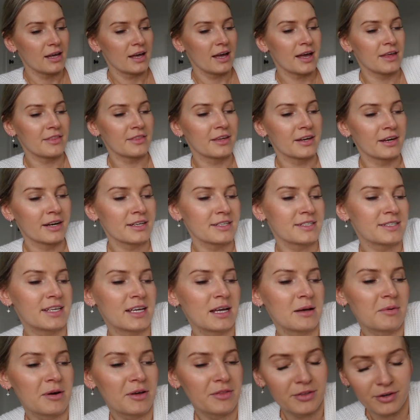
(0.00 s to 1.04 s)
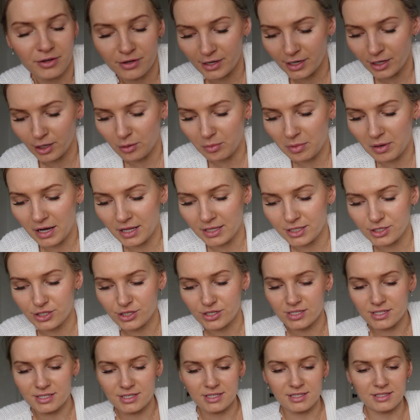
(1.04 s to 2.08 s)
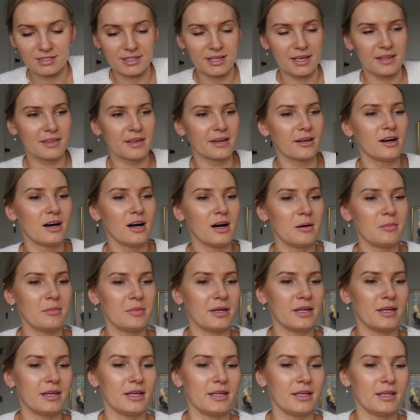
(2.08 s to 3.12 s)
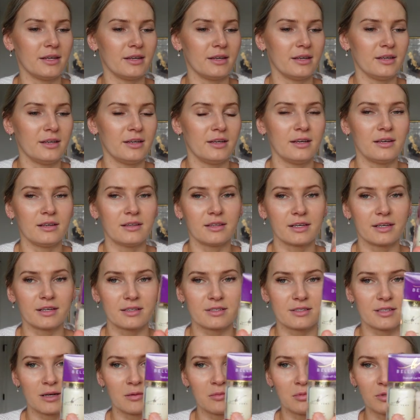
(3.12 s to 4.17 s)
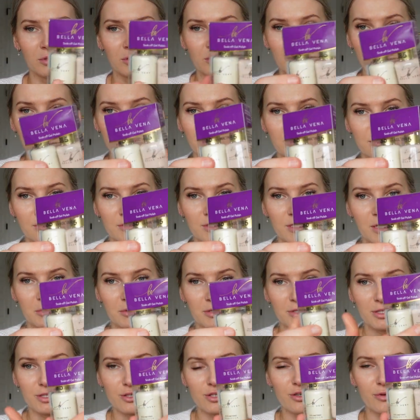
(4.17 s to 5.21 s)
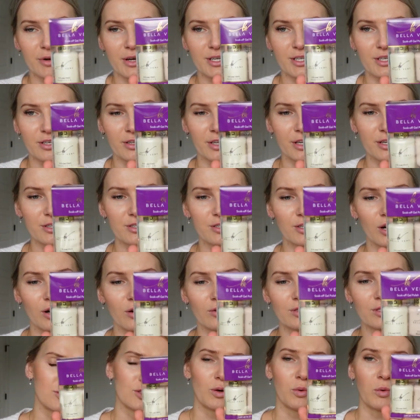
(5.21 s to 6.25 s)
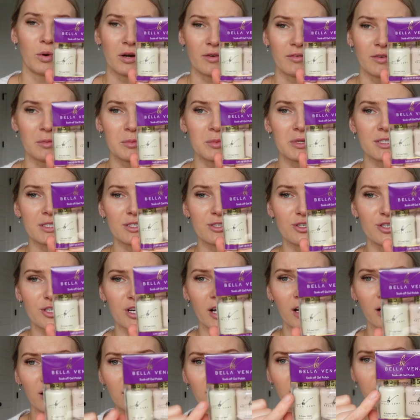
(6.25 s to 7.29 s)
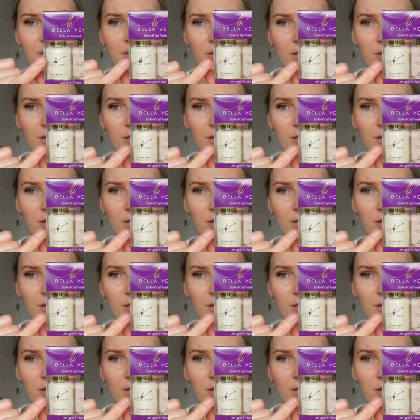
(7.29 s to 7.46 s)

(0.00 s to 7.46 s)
And the nice thing about their nail polishes is that they come in like a double double situation like so. So one of them is a gel.